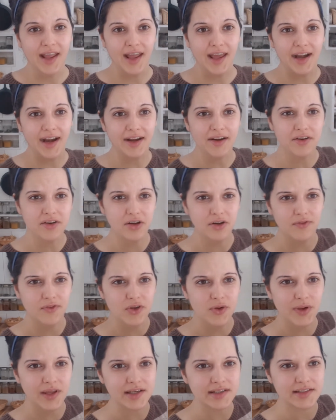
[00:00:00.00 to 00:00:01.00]
and I don't know if you
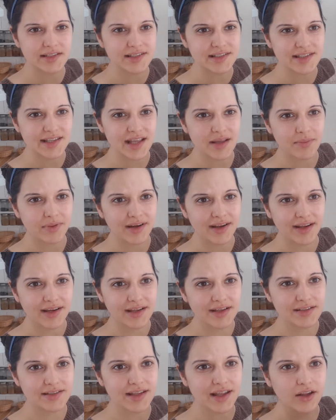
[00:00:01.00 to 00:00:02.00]
can see, but it
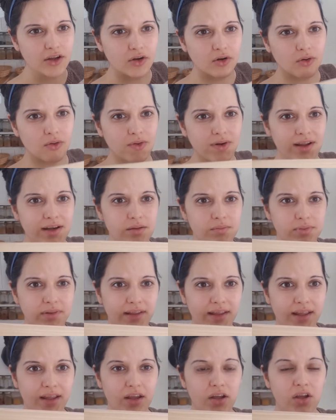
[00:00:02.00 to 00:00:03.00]
is
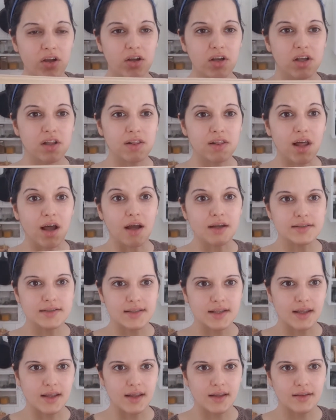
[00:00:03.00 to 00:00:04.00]
incredibly
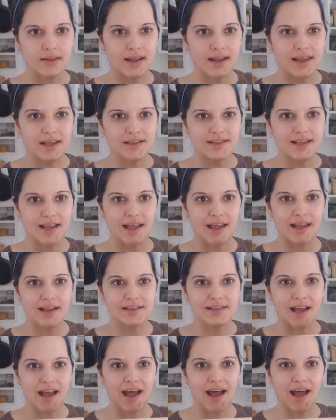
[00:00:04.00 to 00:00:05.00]
glossy. Like it's
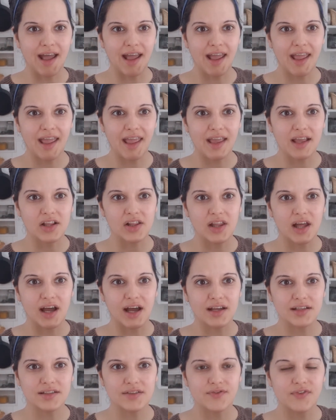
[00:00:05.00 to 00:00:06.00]
a high
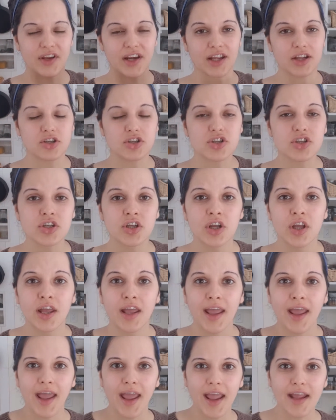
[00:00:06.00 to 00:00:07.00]
gloss finish.
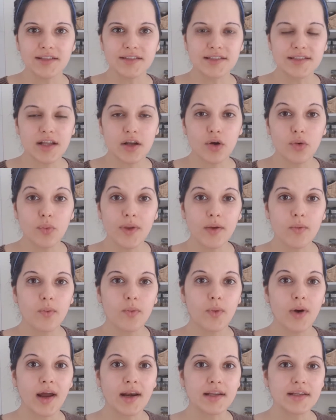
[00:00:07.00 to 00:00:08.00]
And so we
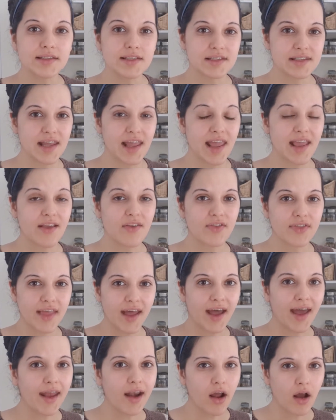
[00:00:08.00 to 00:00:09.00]
wanted to take
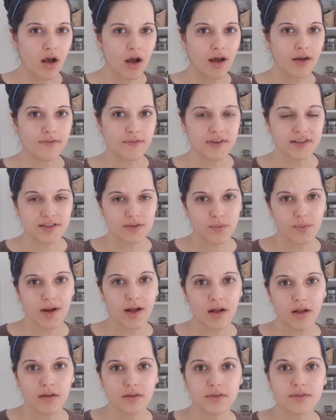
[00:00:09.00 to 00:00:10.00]
that off as
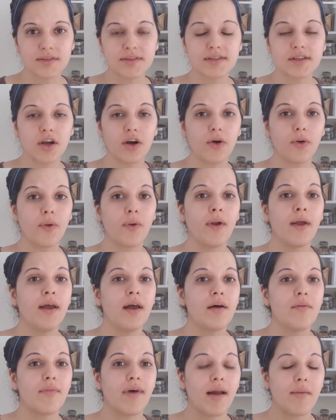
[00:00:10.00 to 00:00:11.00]
well. So
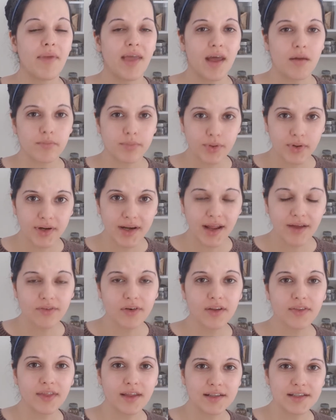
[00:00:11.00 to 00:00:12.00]
my man put
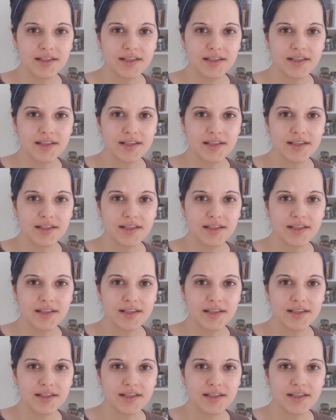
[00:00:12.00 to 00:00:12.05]
everything